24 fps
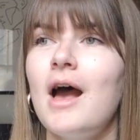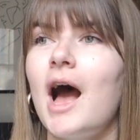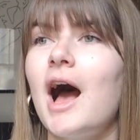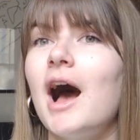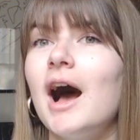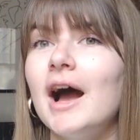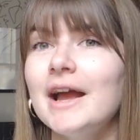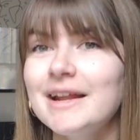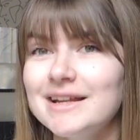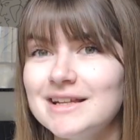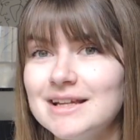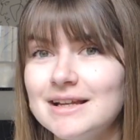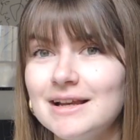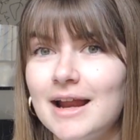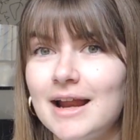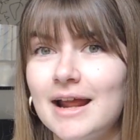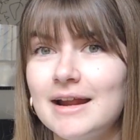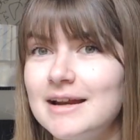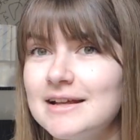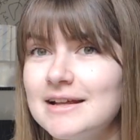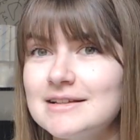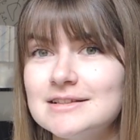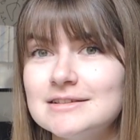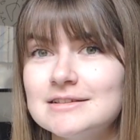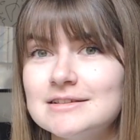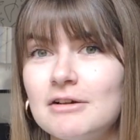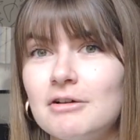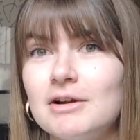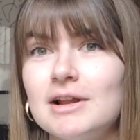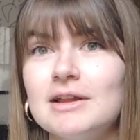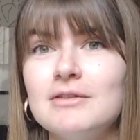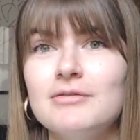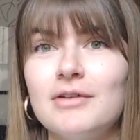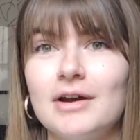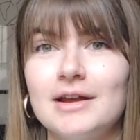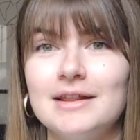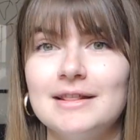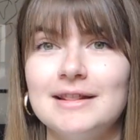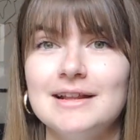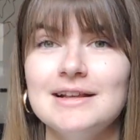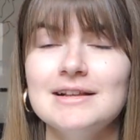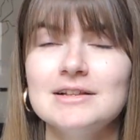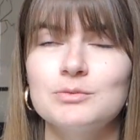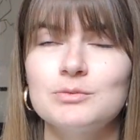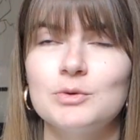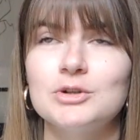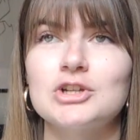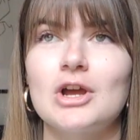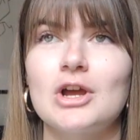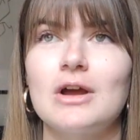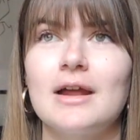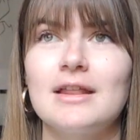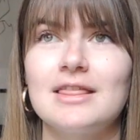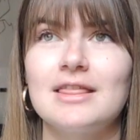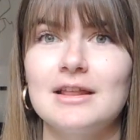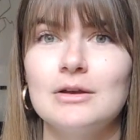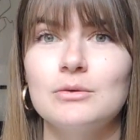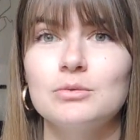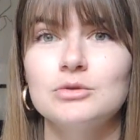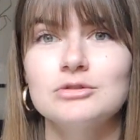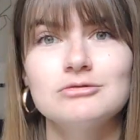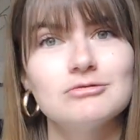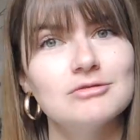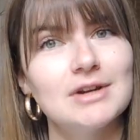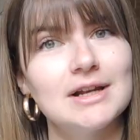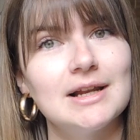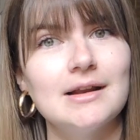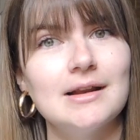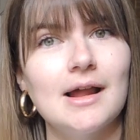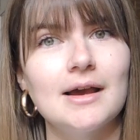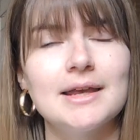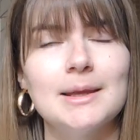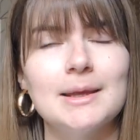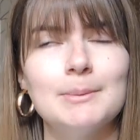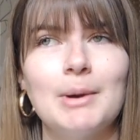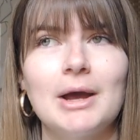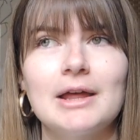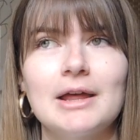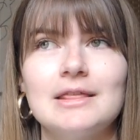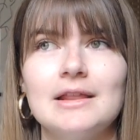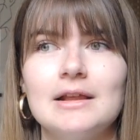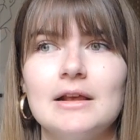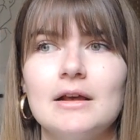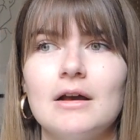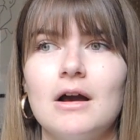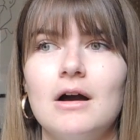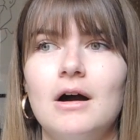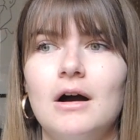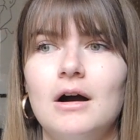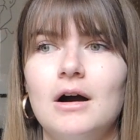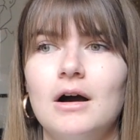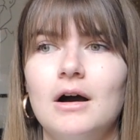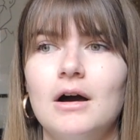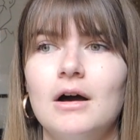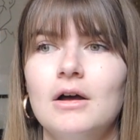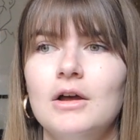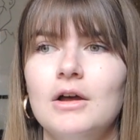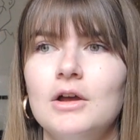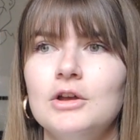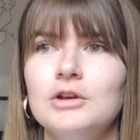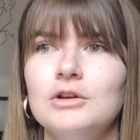I didn't necessarily find this, which I think was really lucky, but I think our